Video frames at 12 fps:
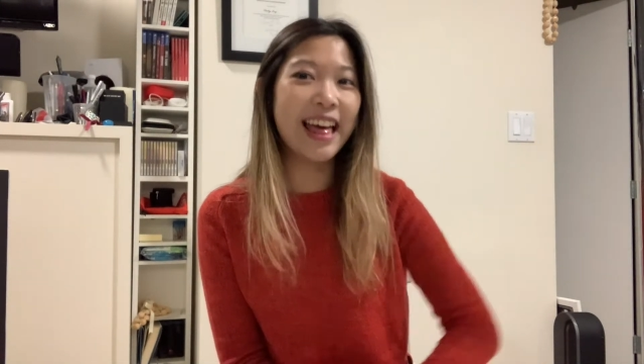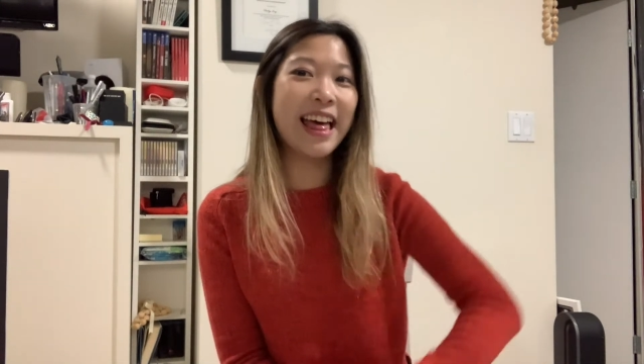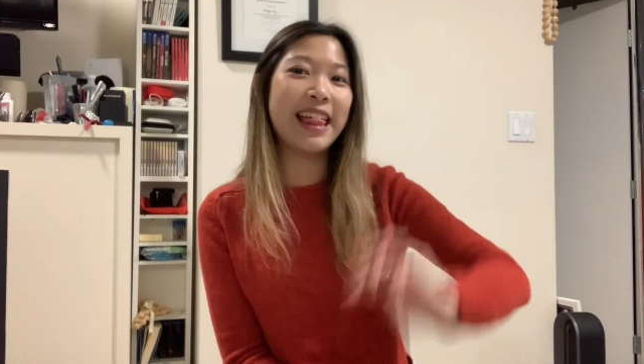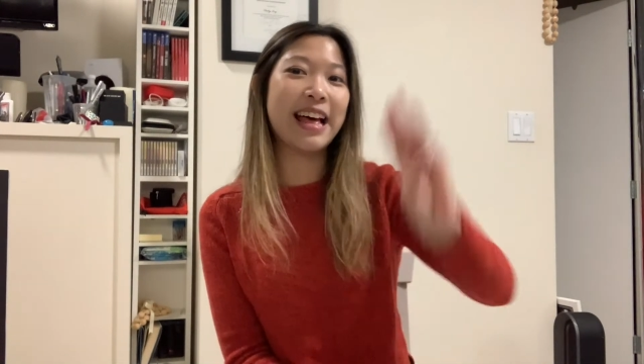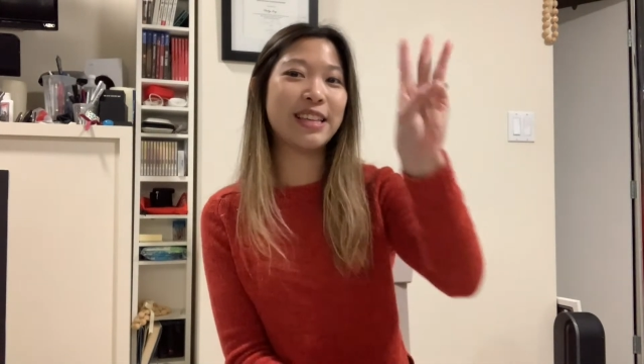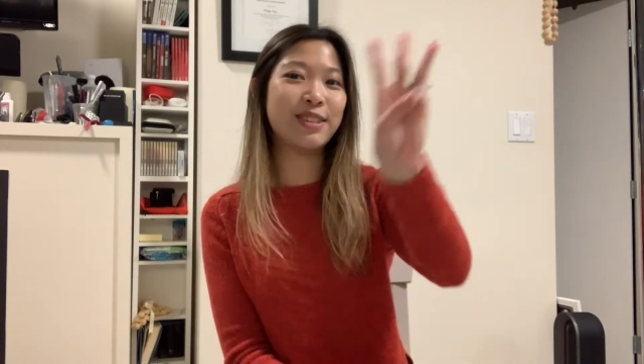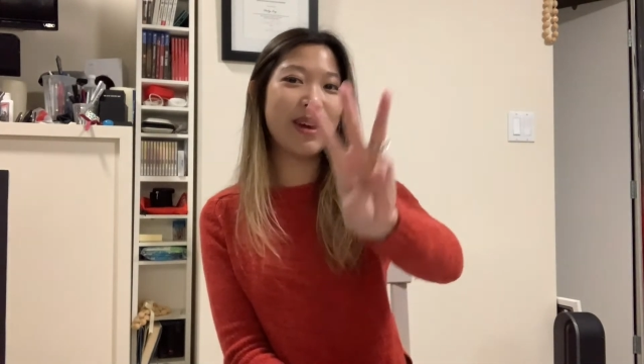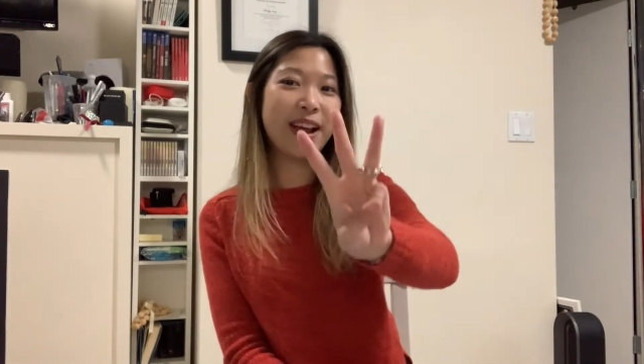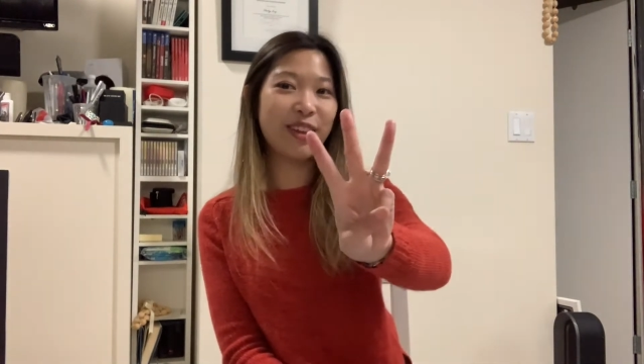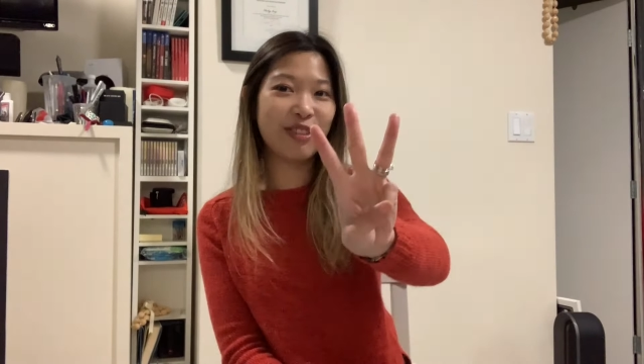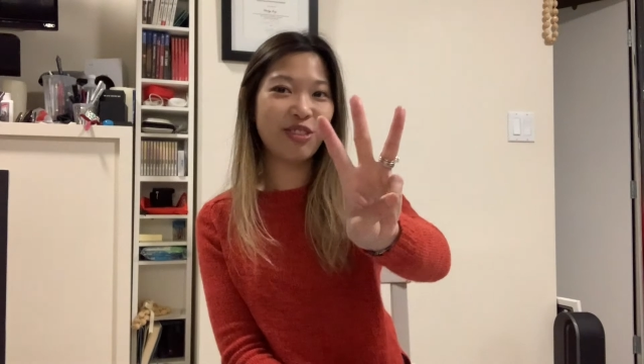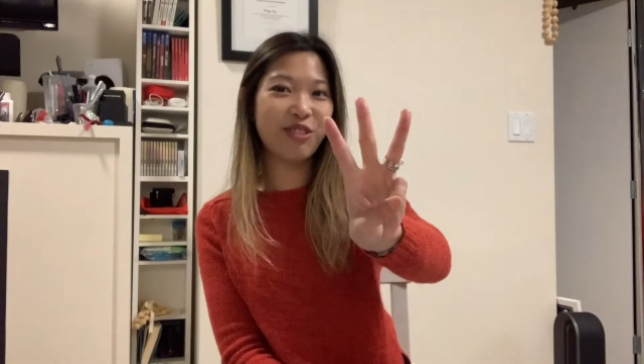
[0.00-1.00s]
That's right,
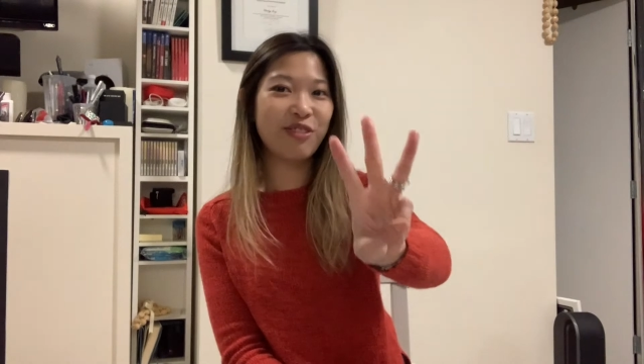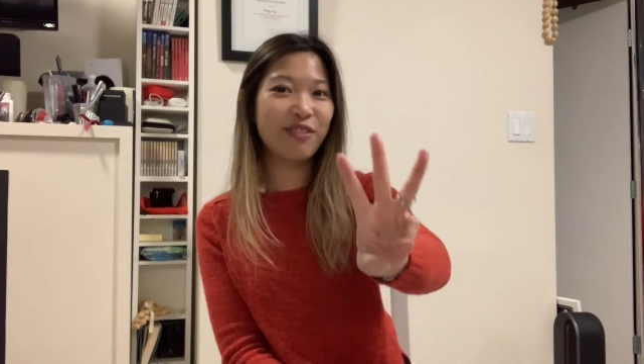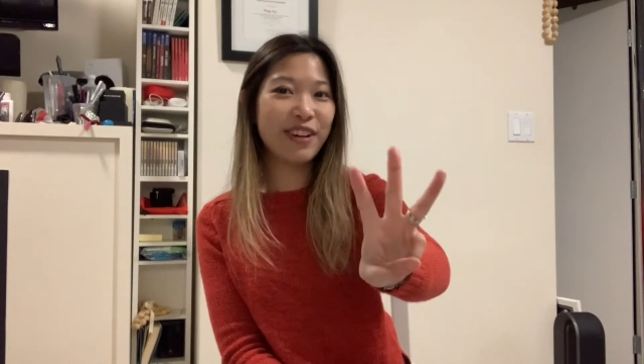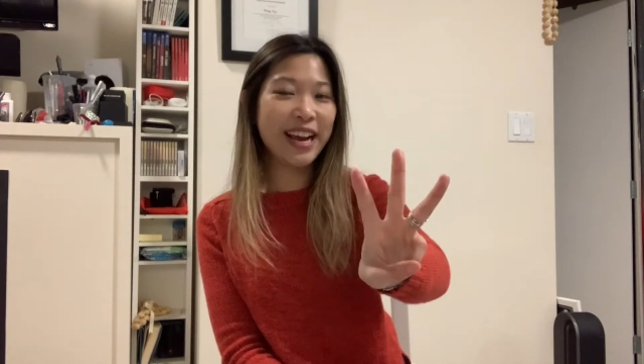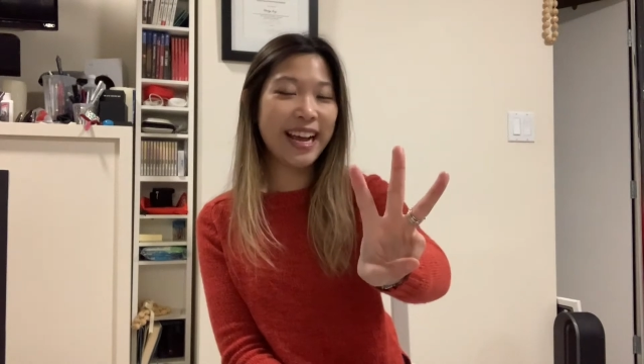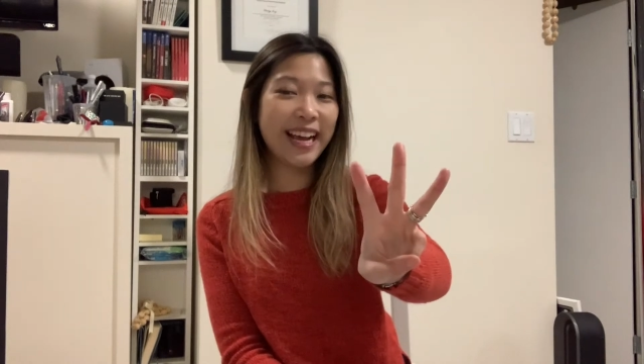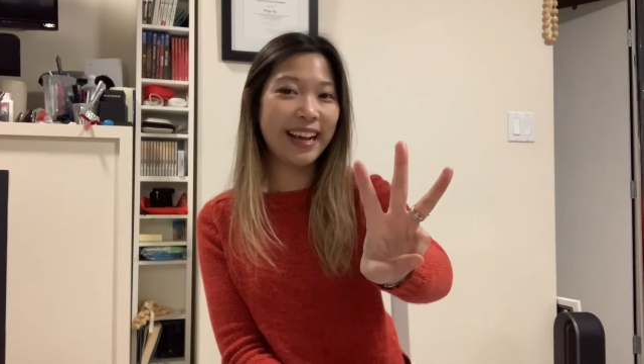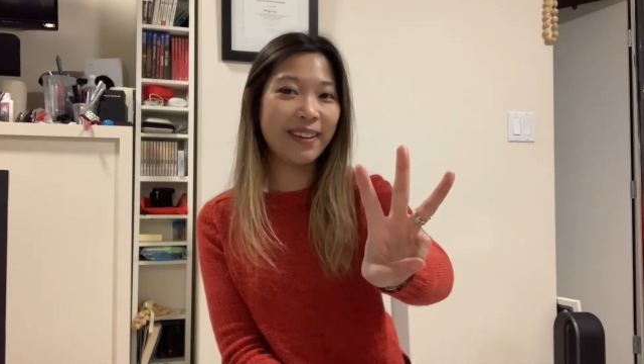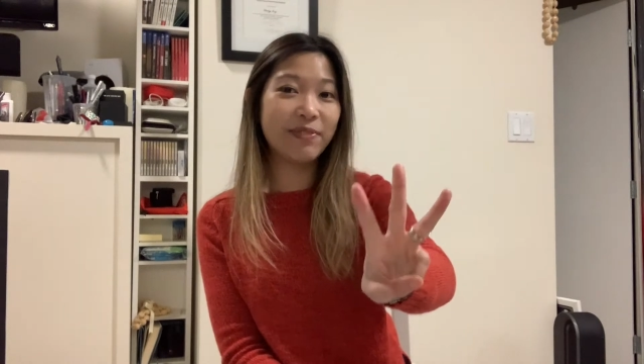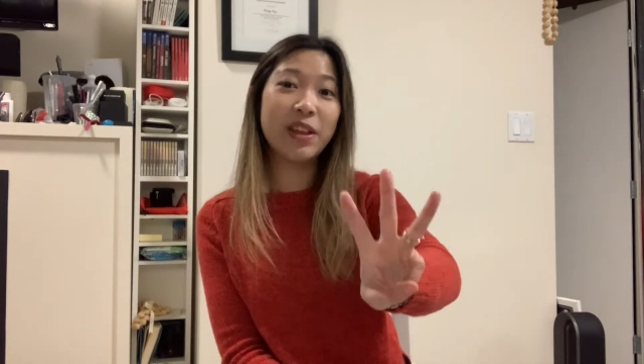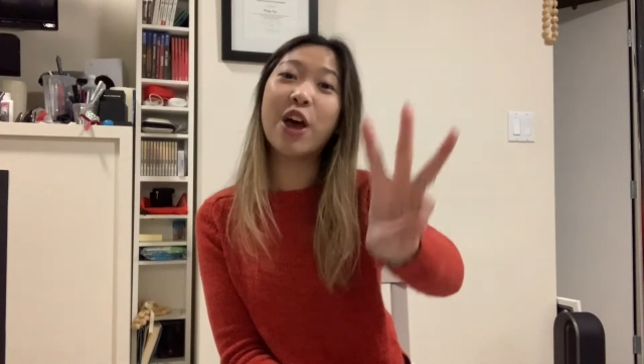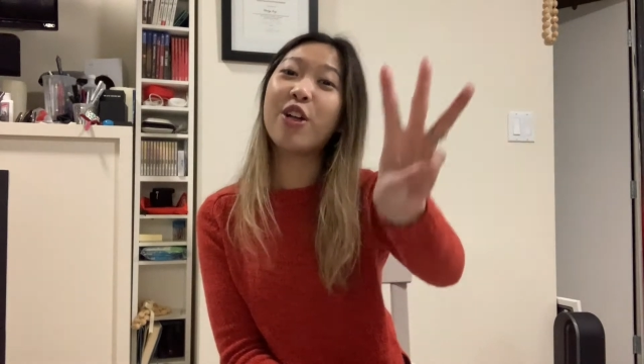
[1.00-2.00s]
3.
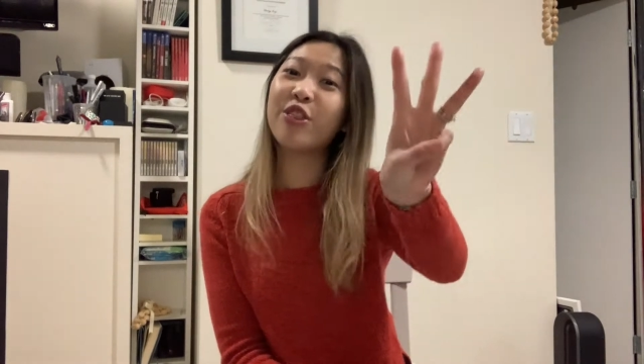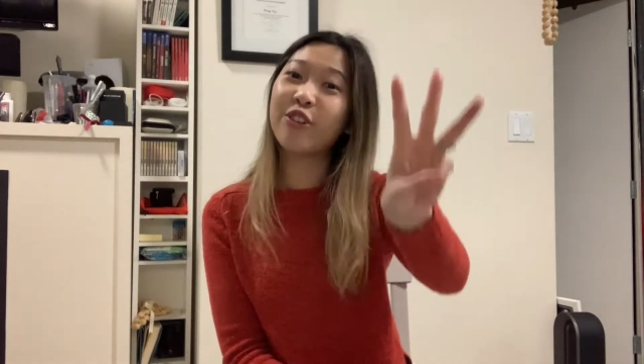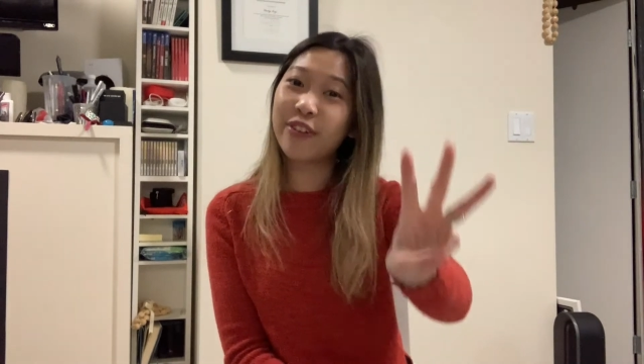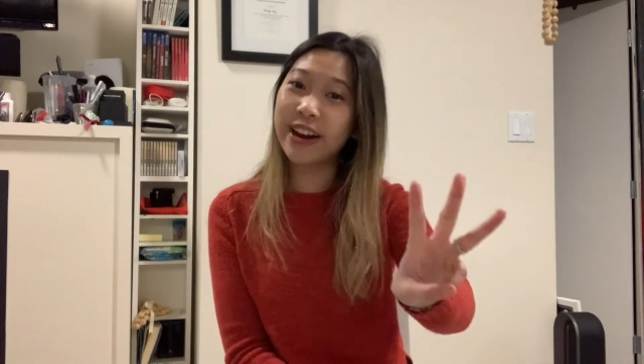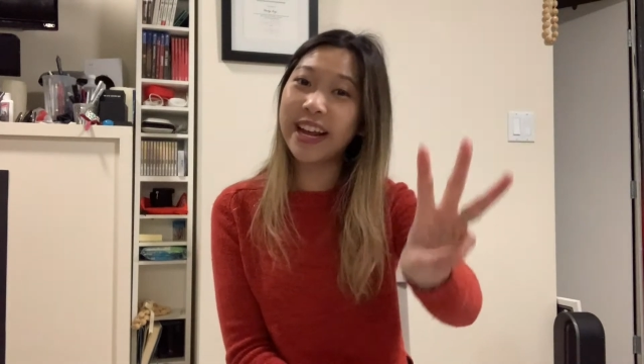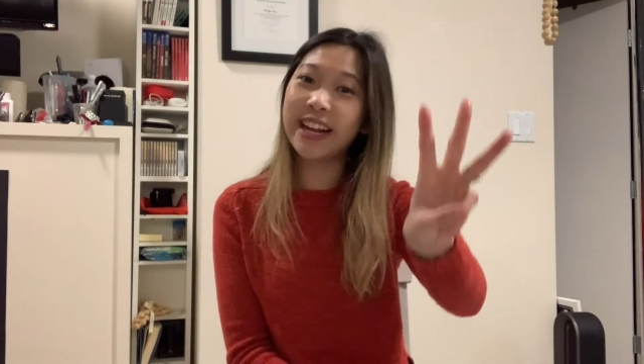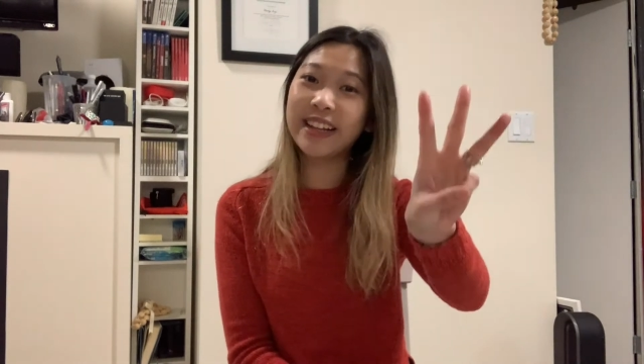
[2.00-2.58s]
3